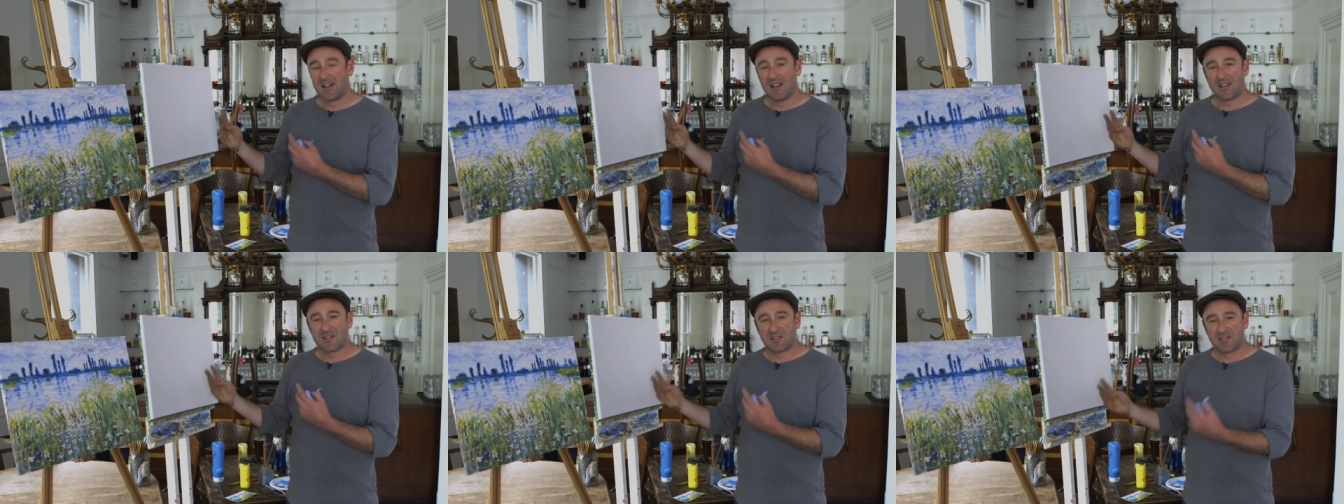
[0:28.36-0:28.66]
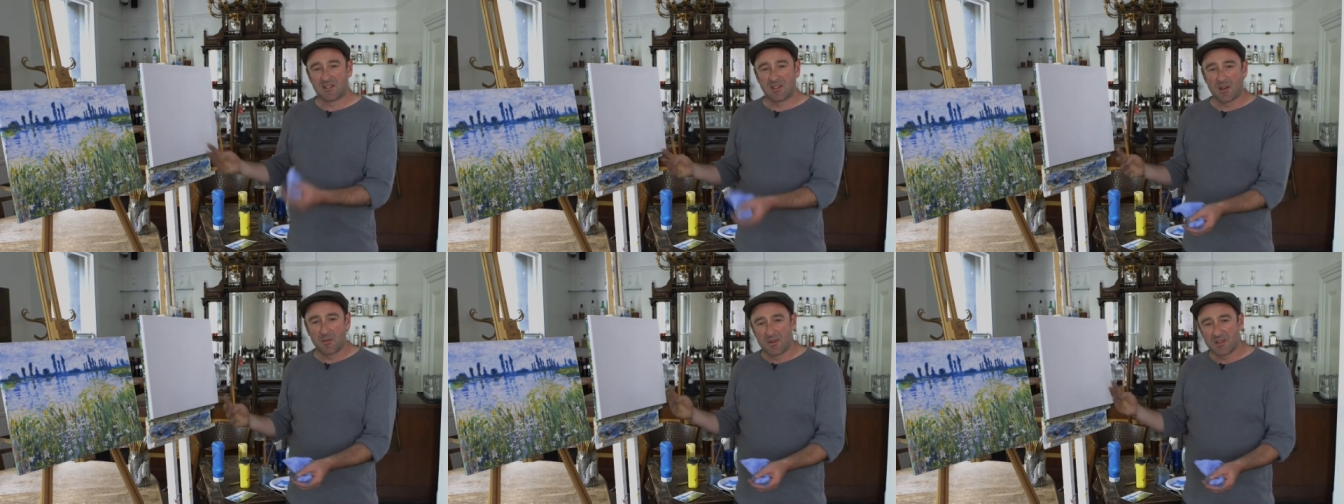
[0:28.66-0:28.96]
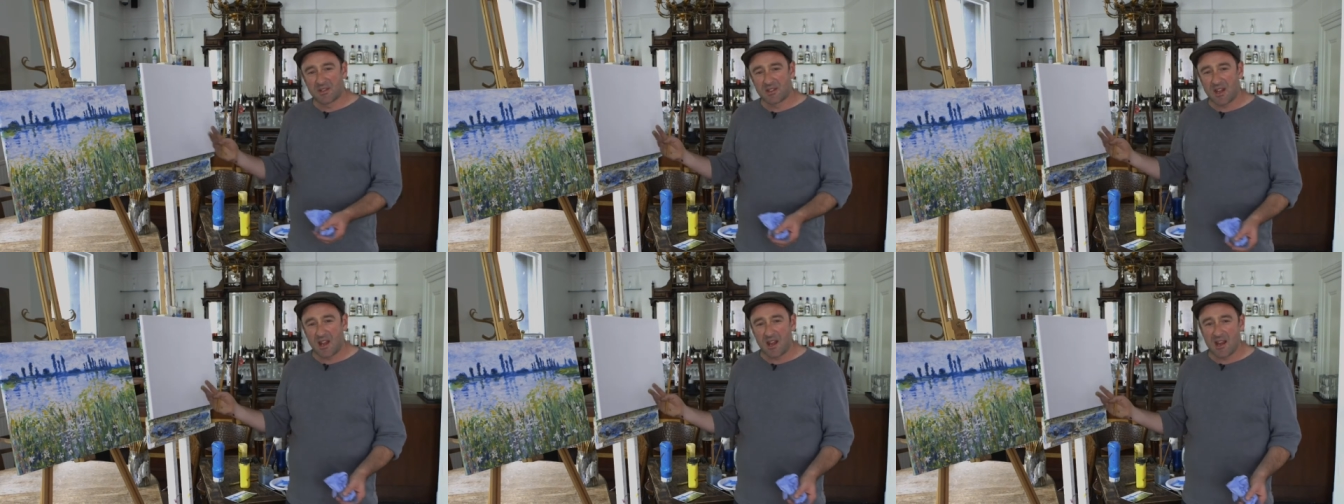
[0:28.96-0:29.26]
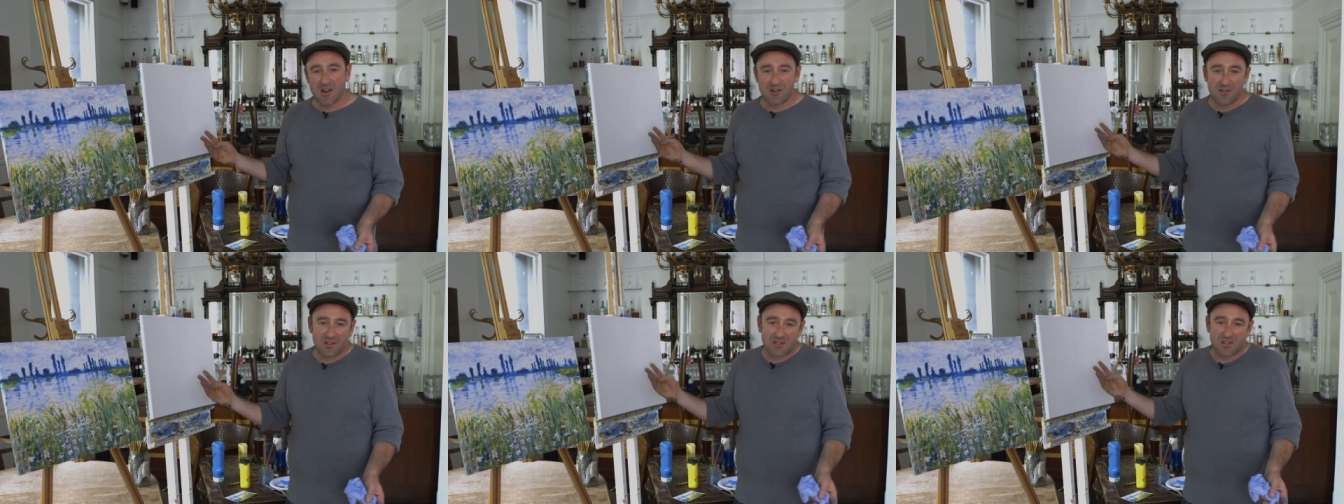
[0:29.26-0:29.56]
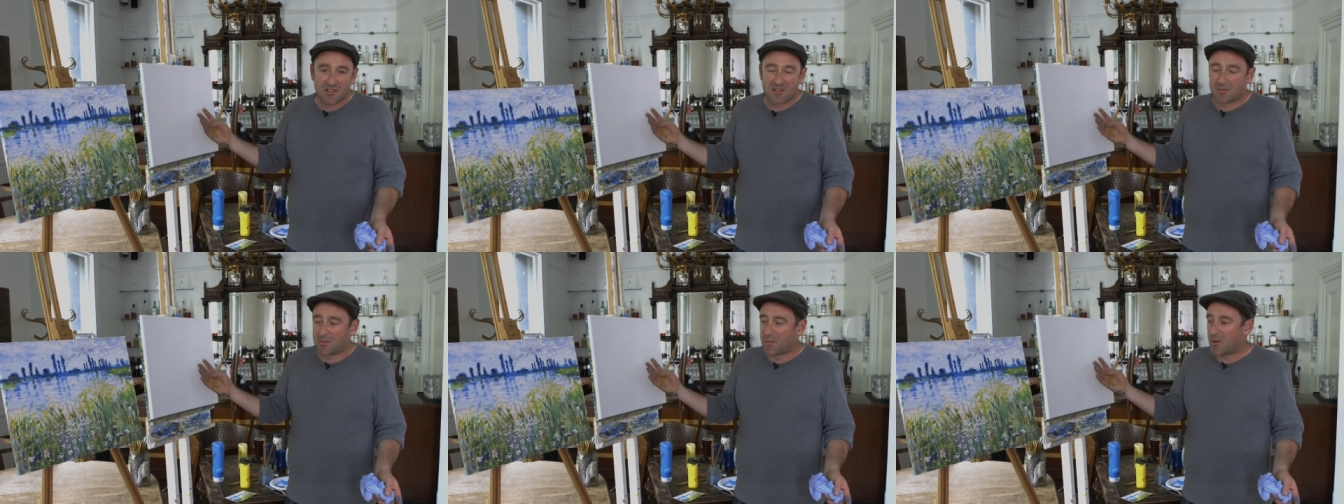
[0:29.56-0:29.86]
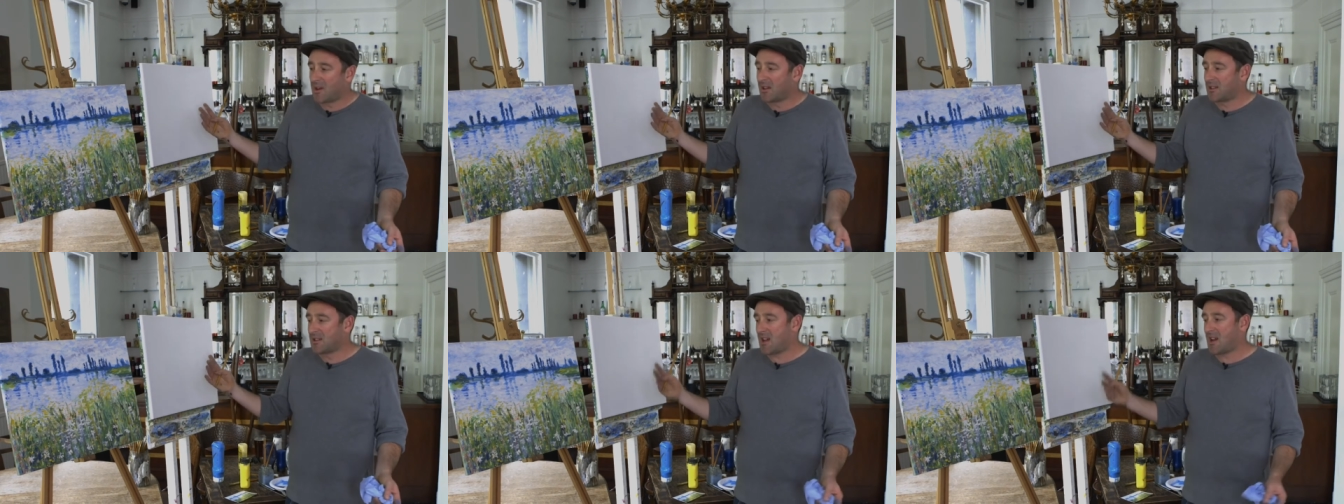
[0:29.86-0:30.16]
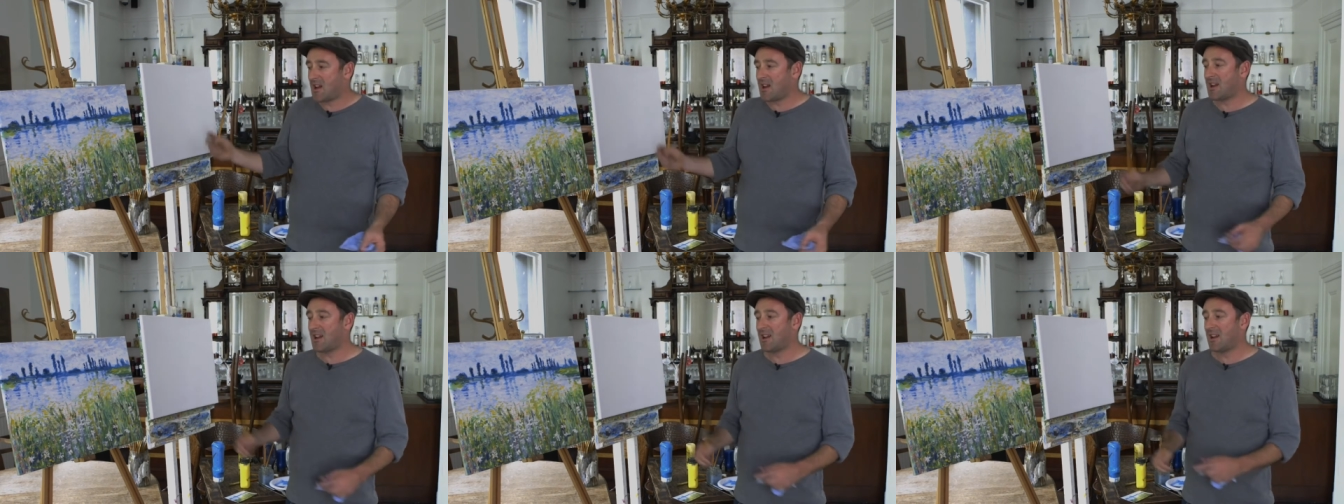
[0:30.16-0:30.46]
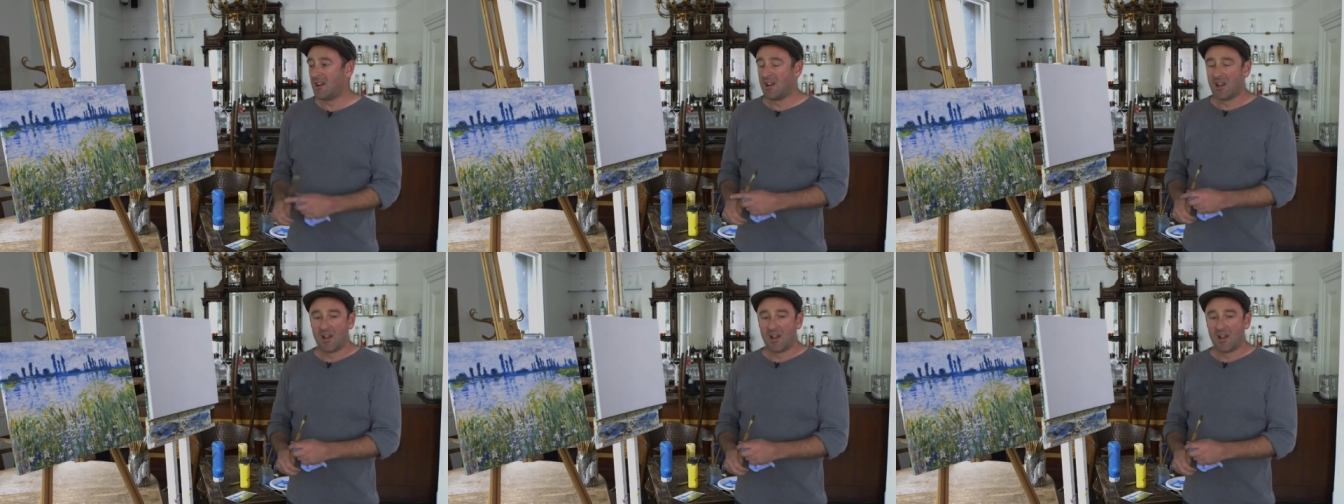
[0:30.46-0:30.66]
it's a summer's day or it's a spring day